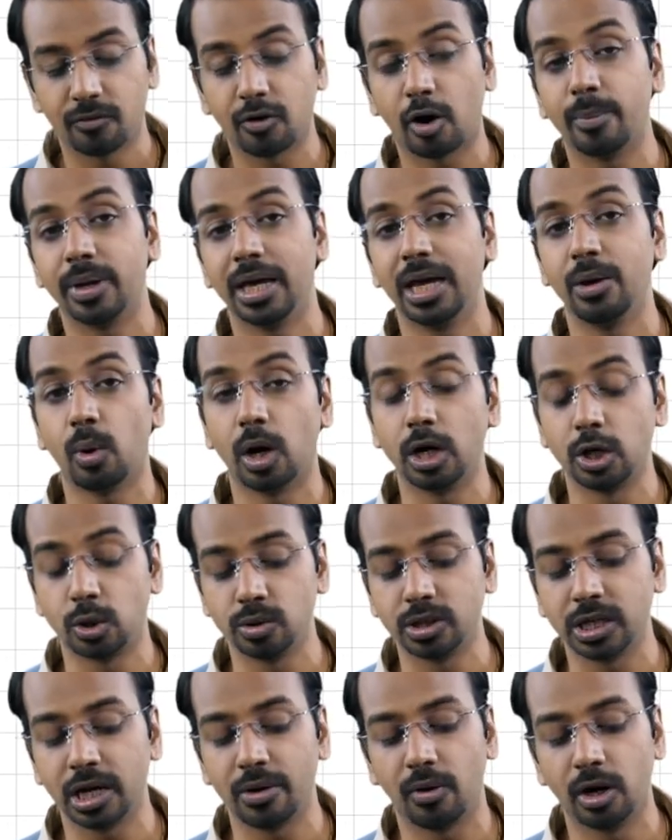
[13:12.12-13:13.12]
from A1
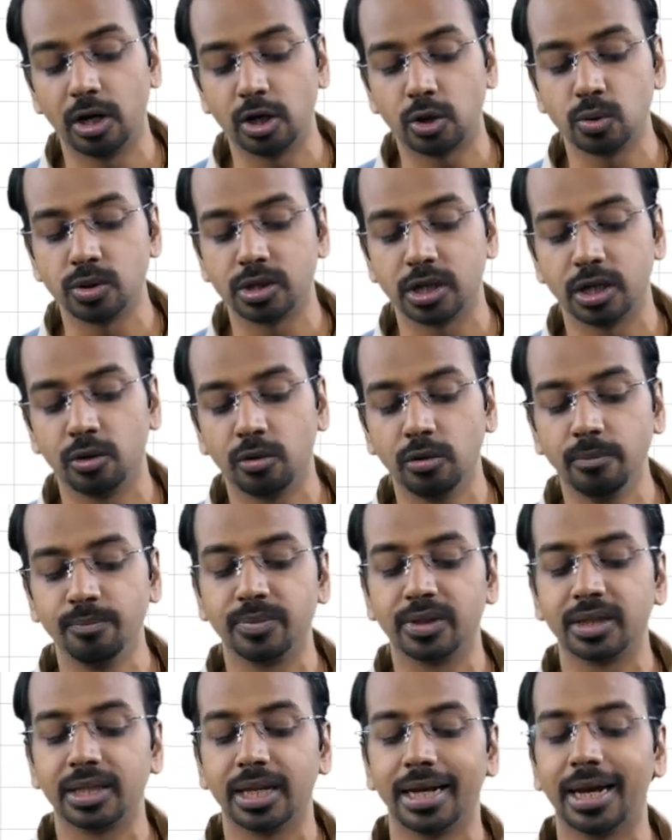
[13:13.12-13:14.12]
to J1 to
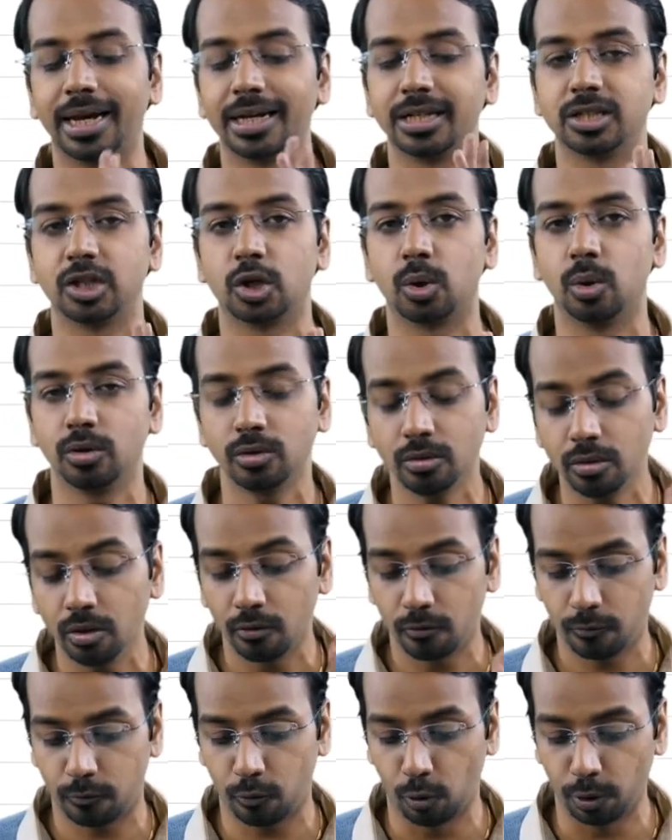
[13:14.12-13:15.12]
0, then that is equal to
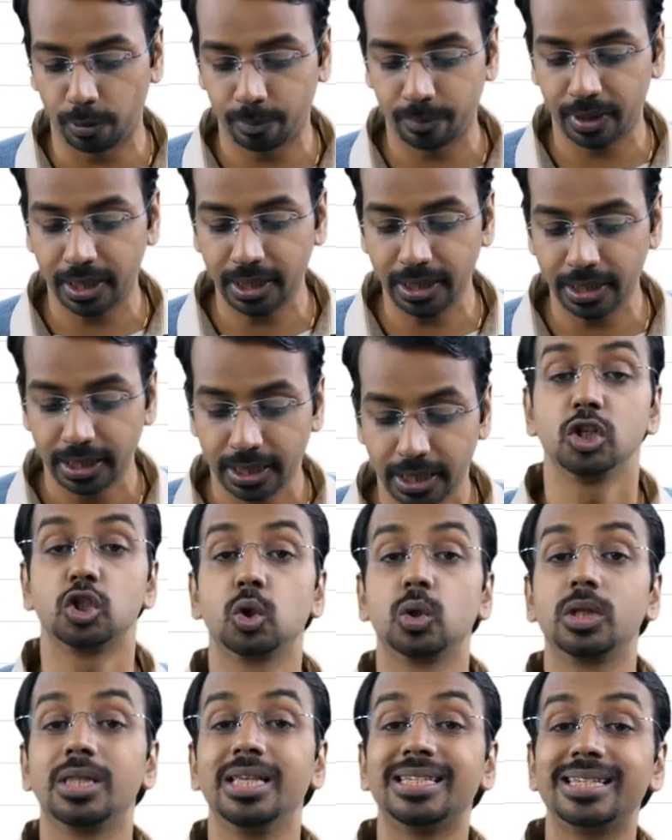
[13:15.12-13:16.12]
4, right?
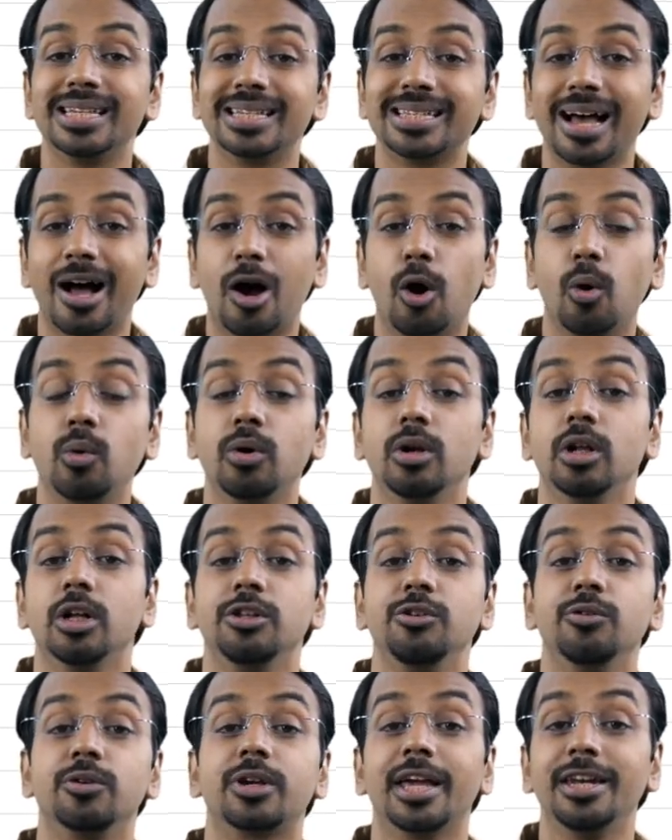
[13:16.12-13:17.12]
So this is how
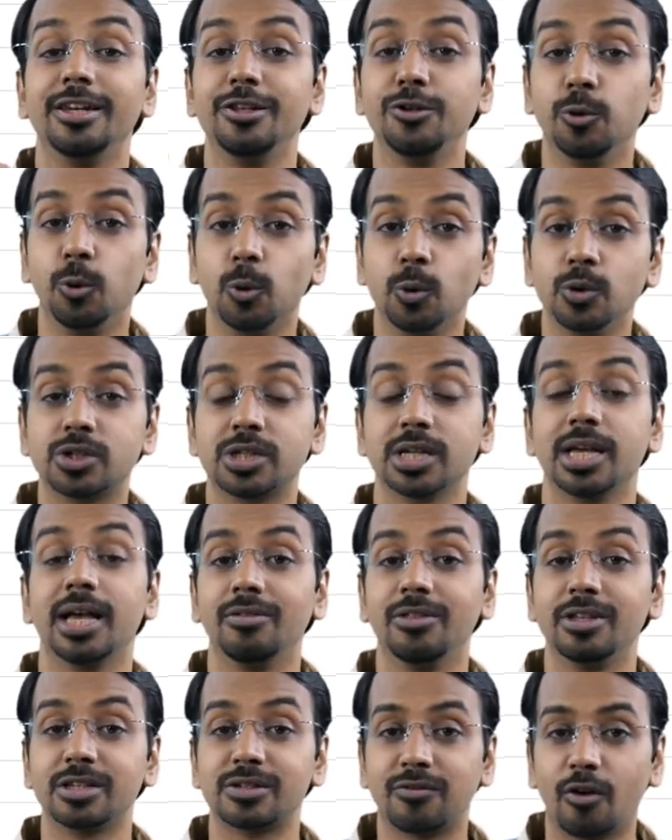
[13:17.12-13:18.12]
you can use
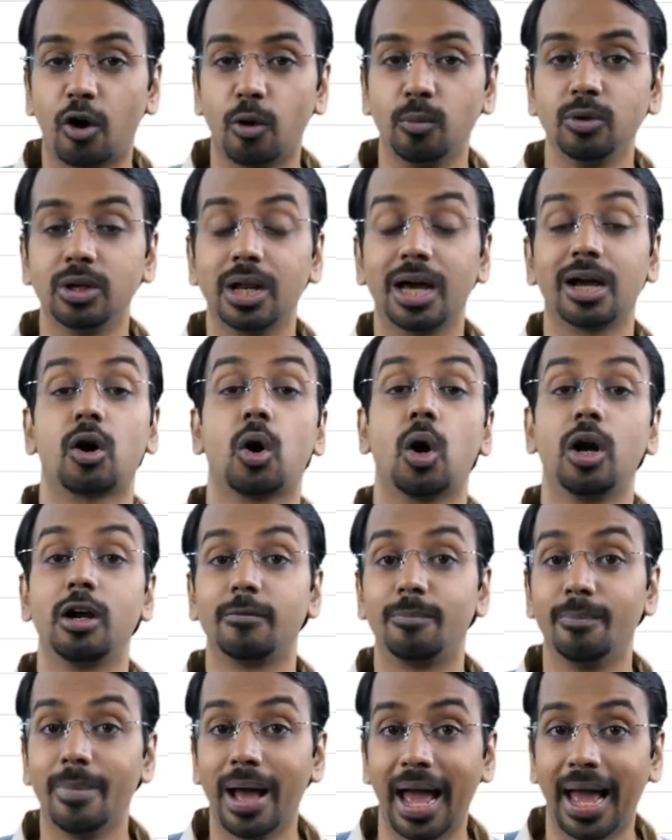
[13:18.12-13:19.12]
this formula
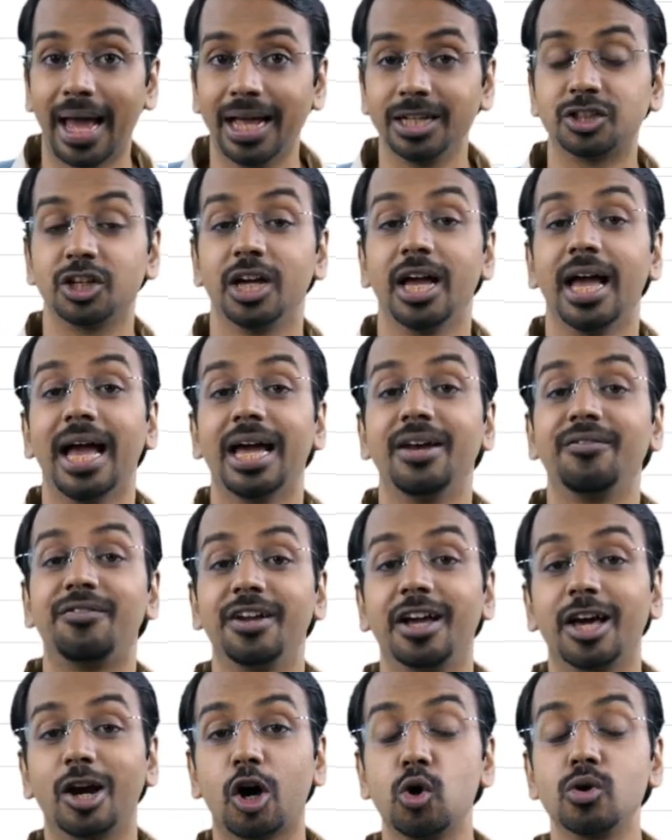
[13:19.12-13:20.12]
called match and
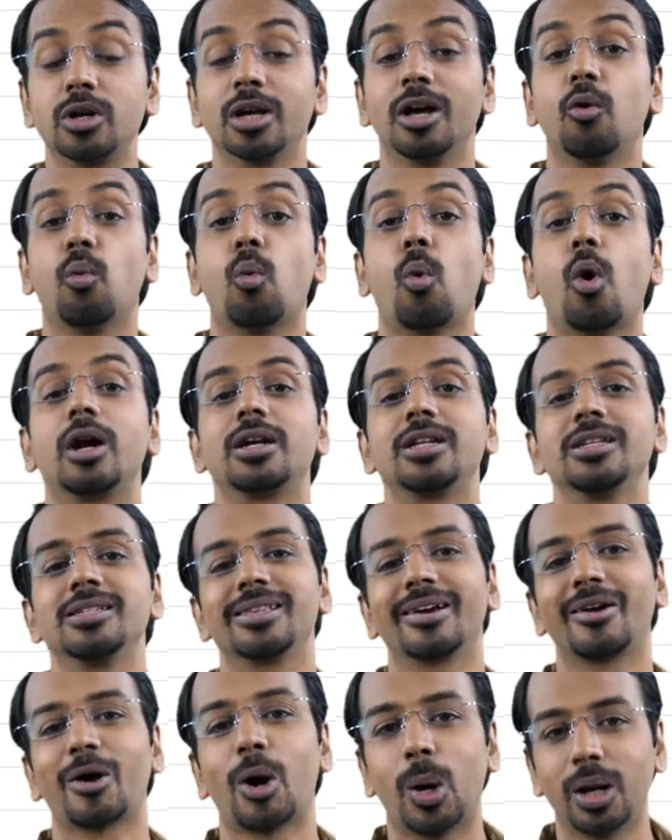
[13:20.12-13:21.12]
figure out what
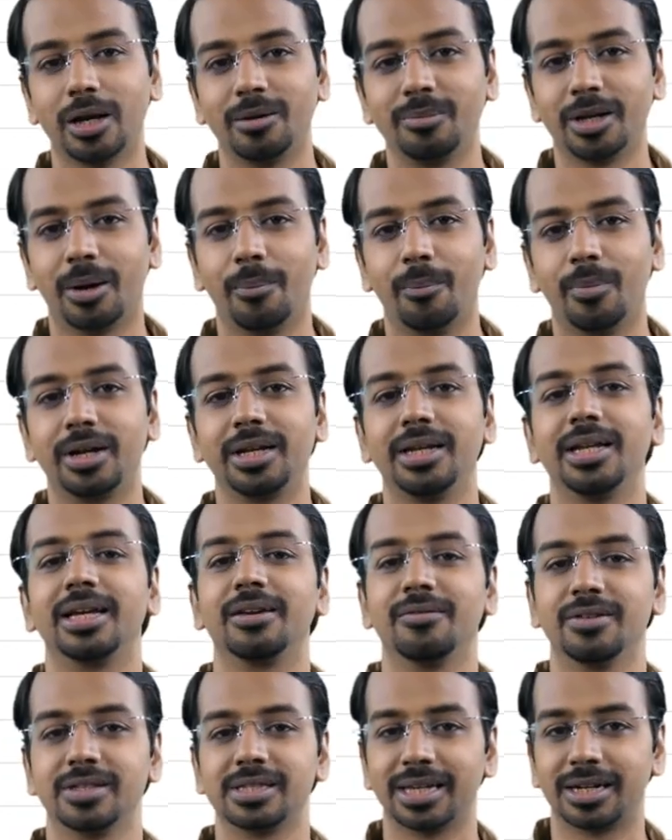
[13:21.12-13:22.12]
is the column number in a
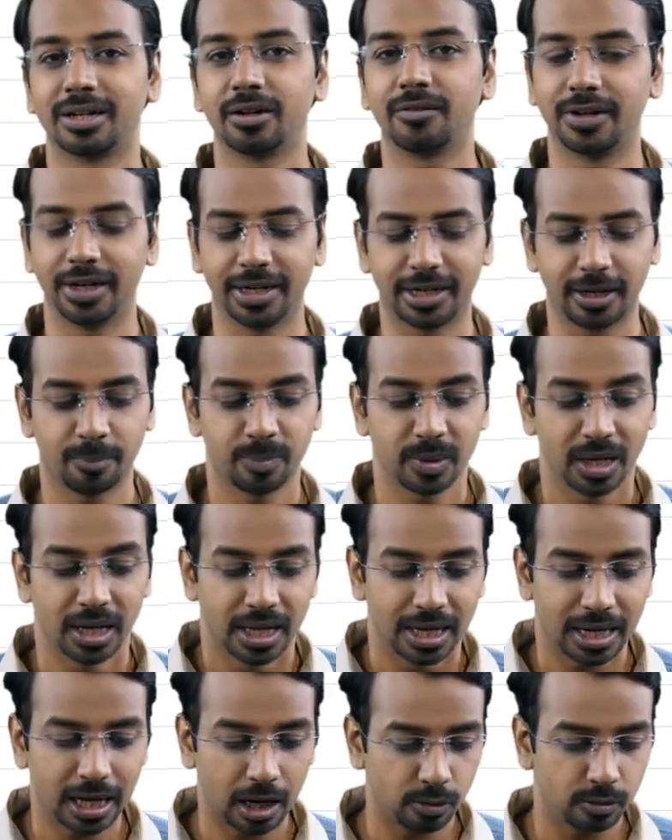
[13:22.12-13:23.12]
given set of data.
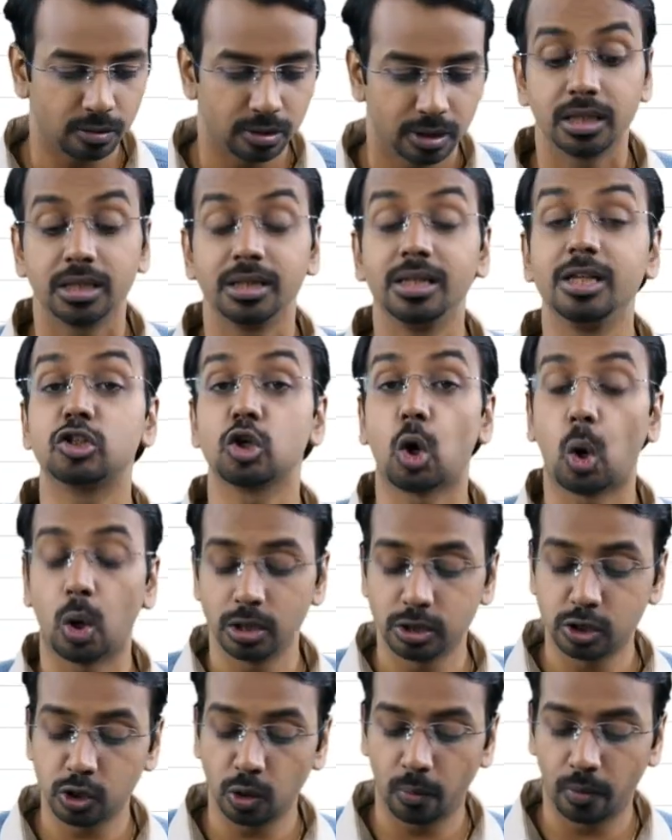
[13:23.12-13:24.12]
Now this
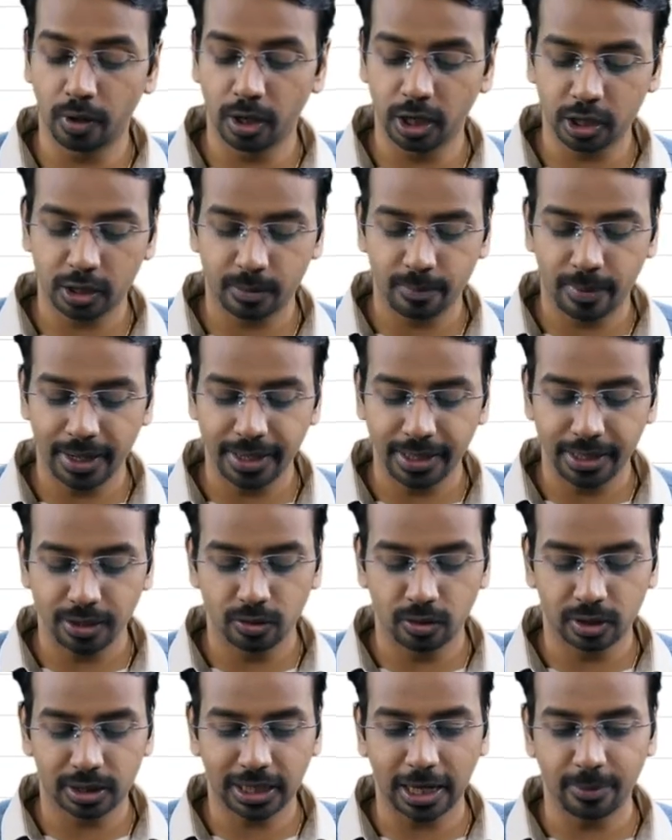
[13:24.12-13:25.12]
also works by,
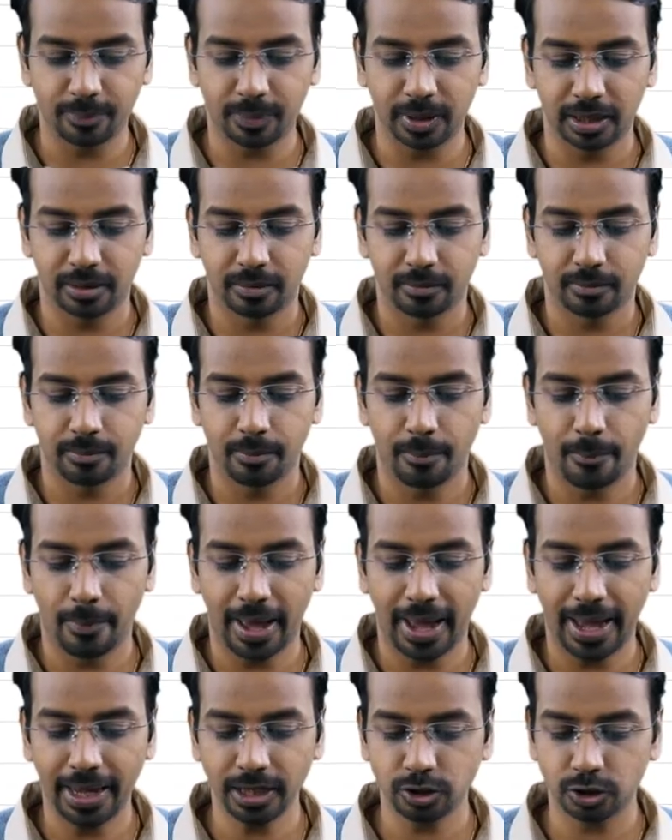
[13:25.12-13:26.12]
you know, typing
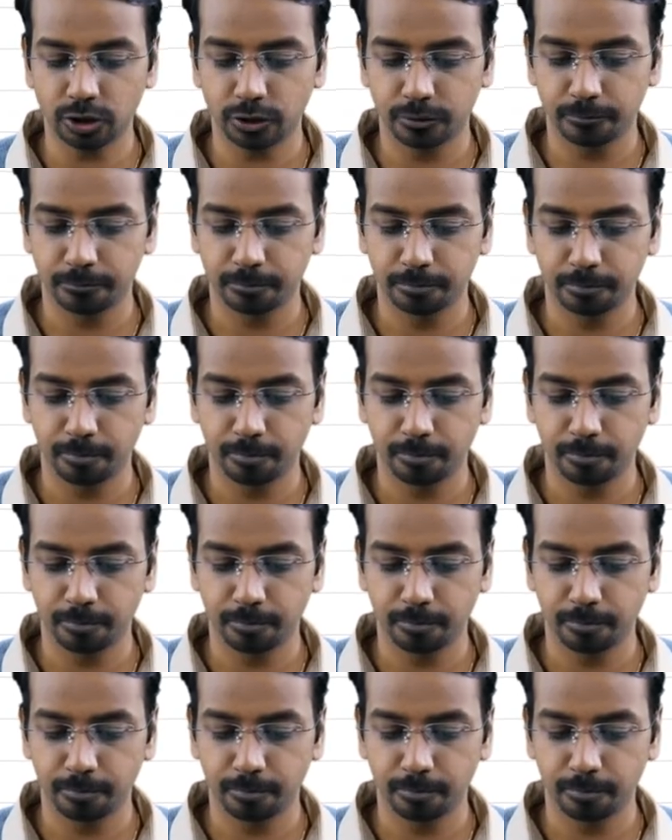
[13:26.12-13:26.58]
match